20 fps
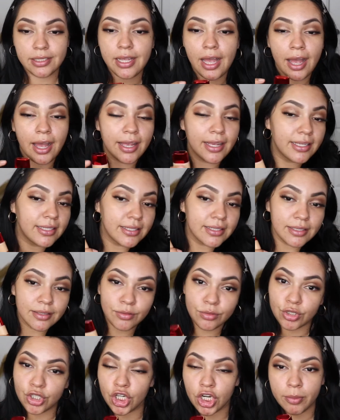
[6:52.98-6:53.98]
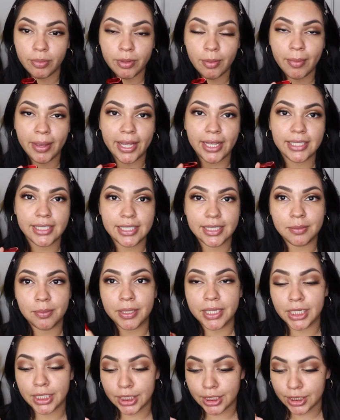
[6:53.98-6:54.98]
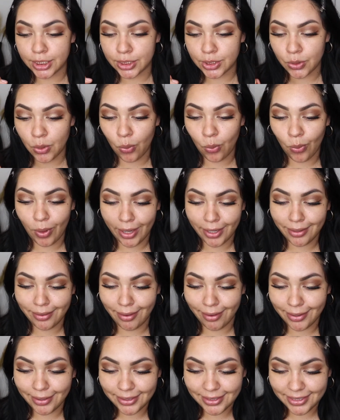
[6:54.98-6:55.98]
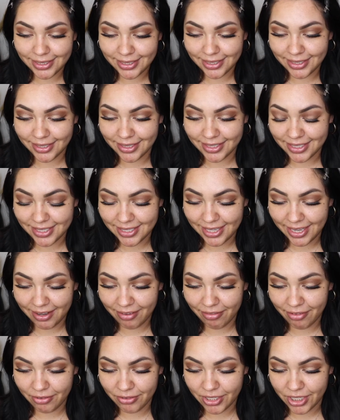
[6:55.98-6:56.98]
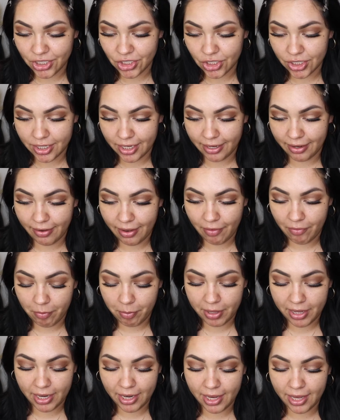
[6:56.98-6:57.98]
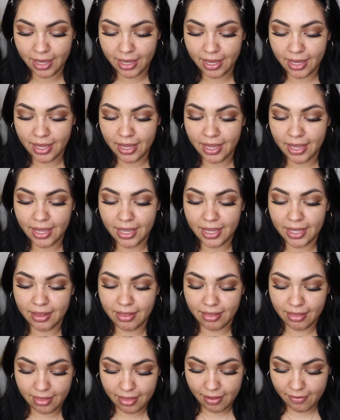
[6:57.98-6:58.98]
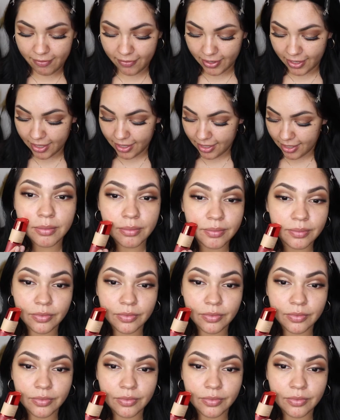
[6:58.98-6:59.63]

Size Turn Up the Base, because why not? This is like a foundation I have been loving.